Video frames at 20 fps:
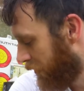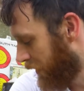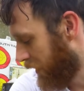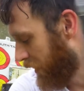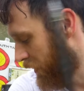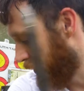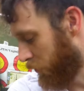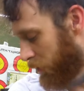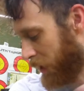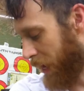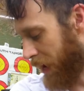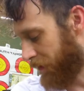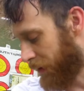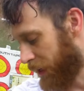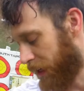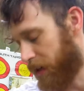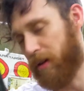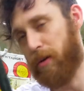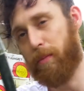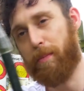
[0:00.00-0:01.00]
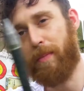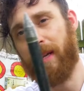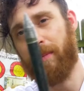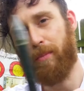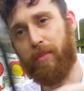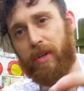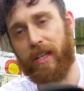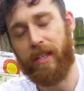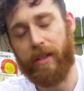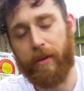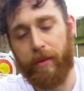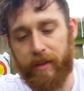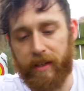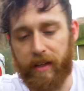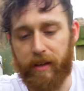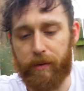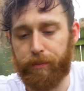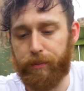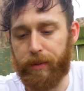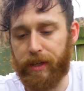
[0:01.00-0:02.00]
and you would have like a little pinprick going
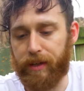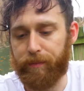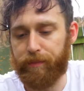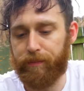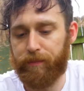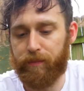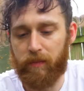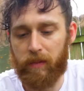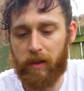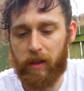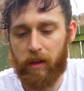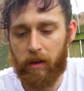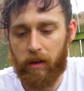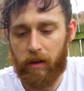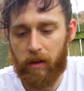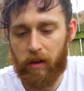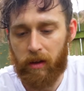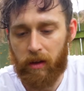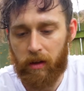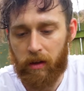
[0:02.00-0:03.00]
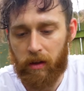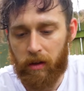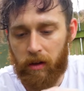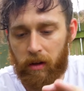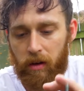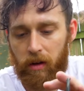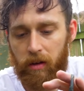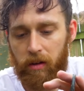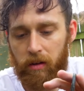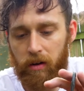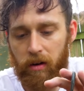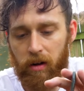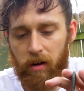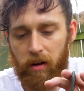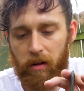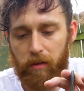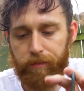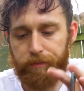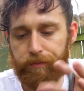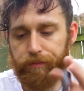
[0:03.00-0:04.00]
down, but all in
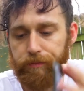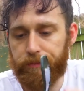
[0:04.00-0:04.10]
all,